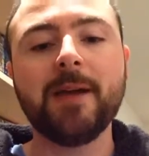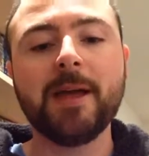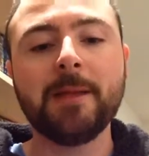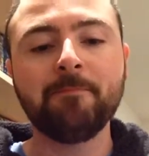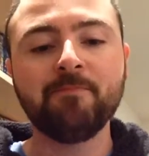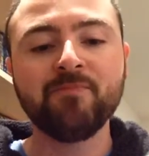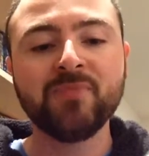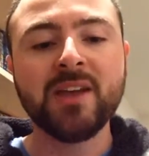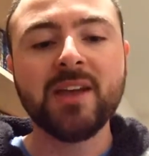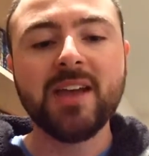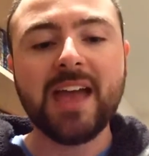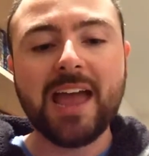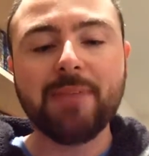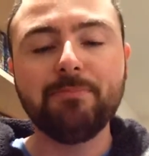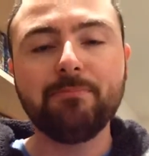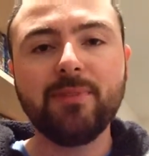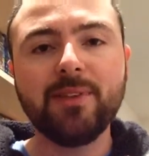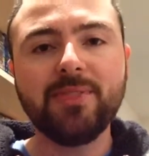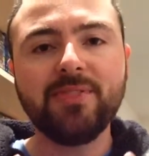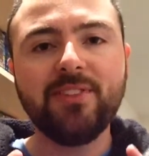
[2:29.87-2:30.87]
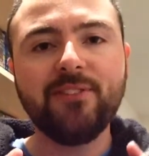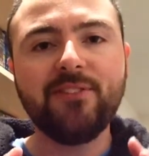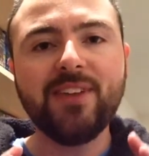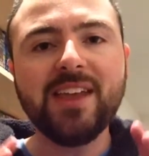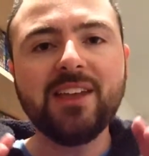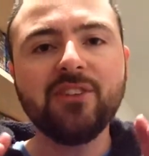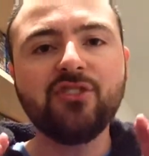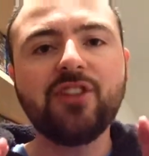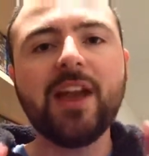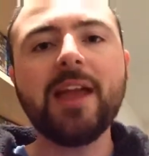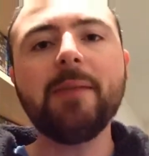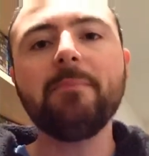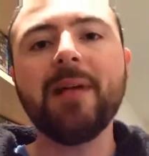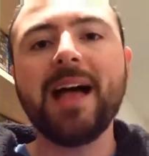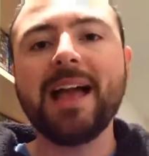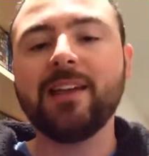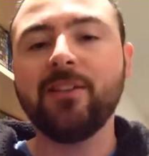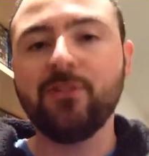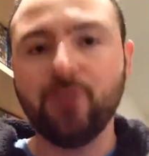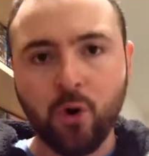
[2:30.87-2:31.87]
And and but the thing is, Shane
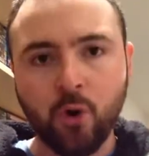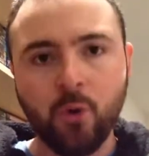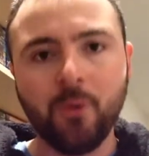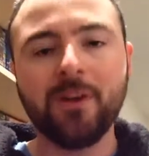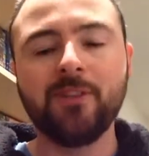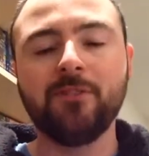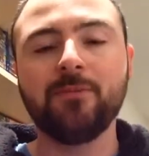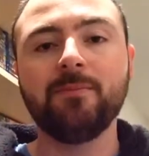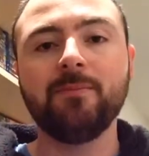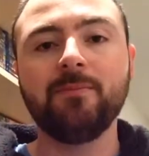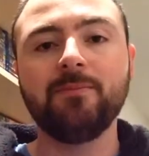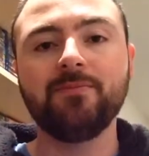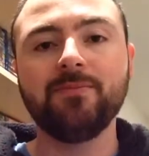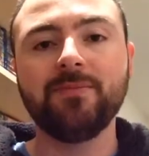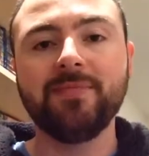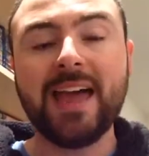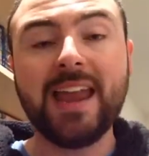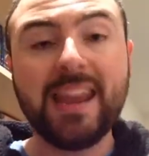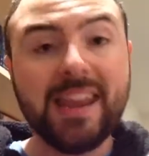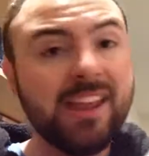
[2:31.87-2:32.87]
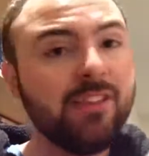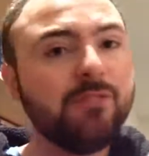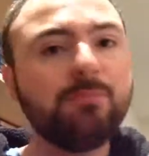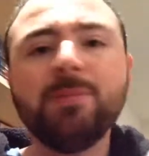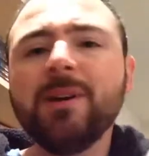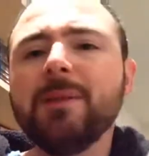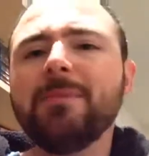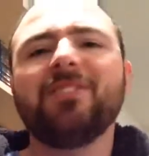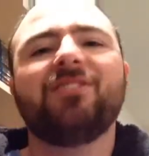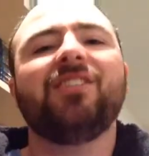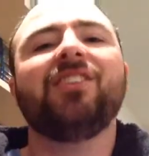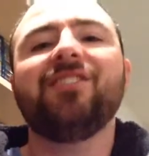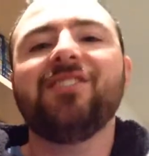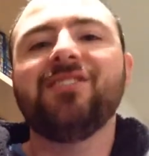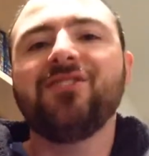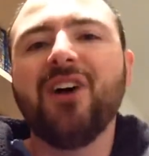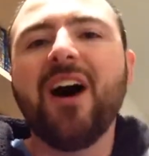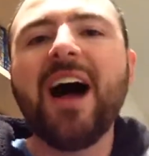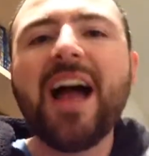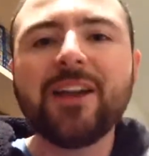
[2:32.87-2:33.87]
Black has always that he's pretty much his
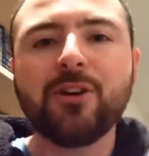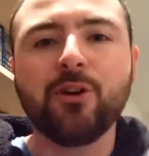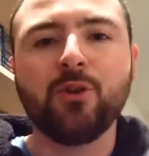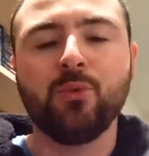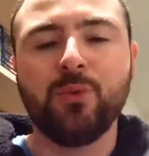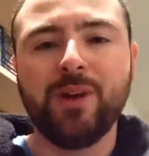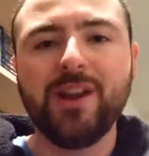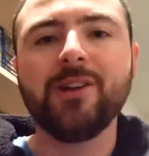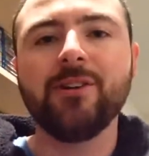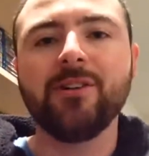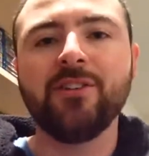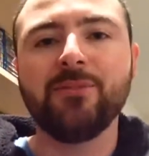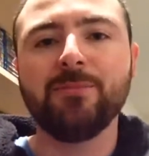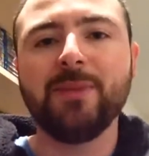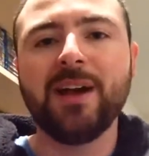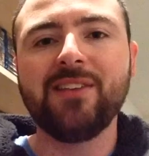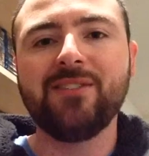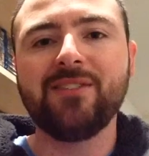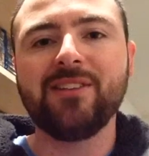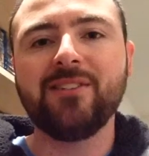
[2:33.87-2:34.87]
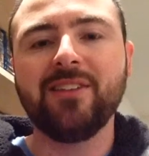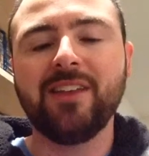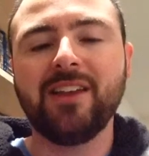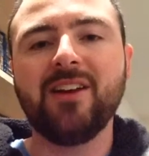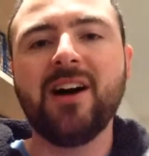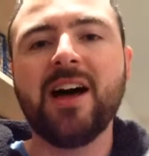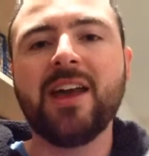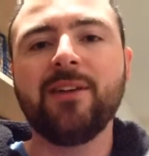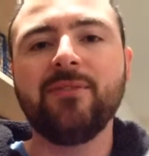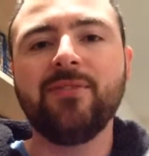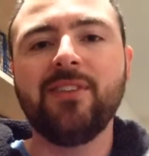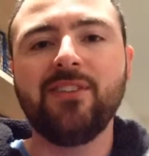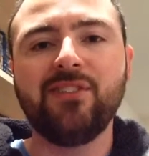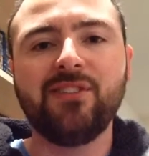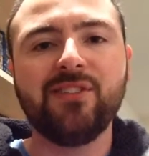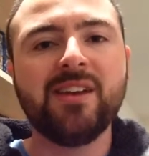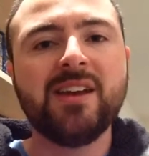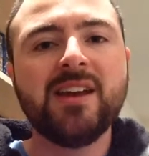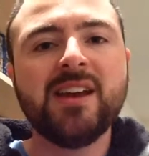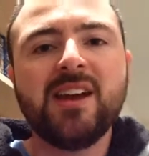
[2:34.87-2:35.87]
entire career is basically kind of
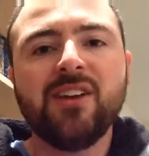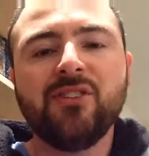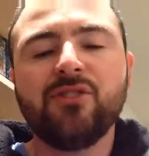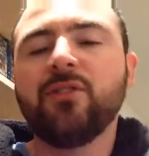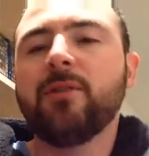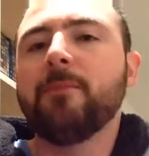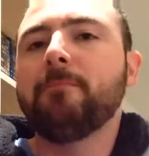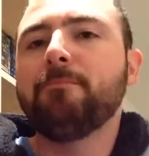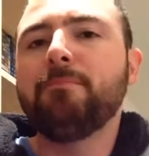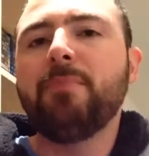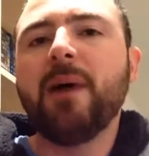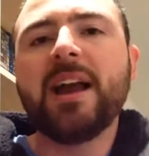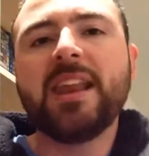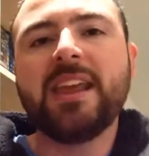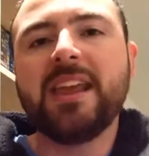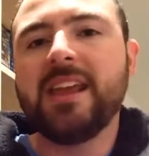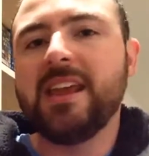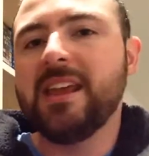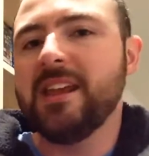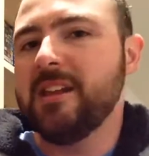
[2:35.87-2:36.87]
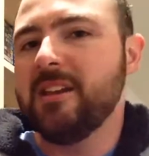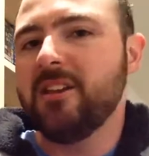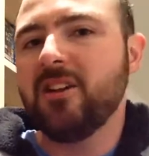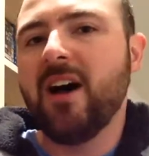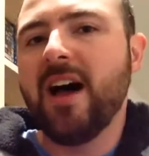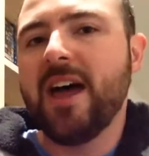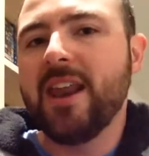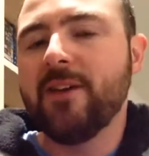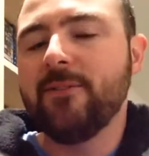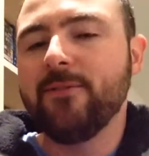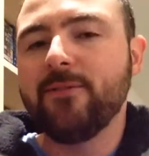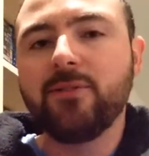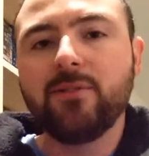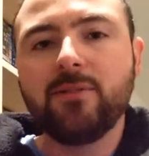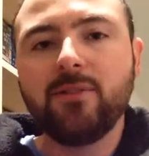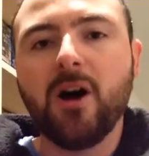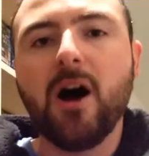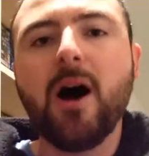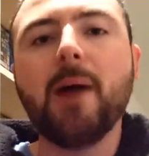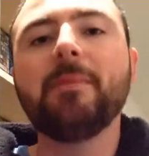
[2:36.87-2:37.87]
this sort of buddy kind of
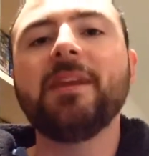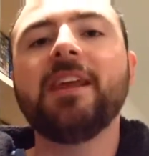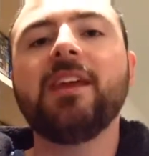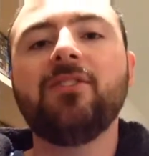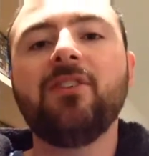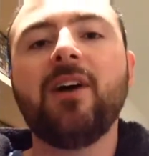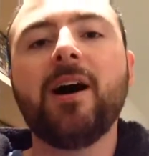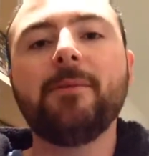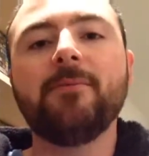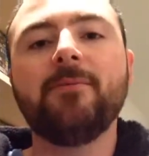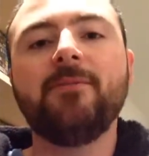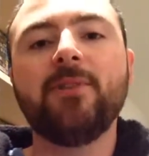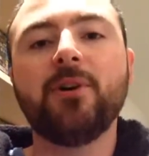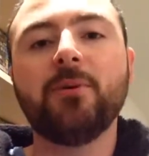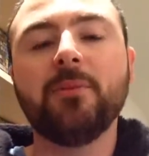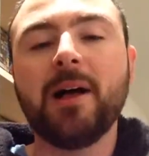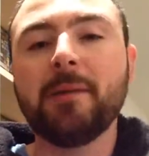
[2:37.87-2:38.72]
comedy type film.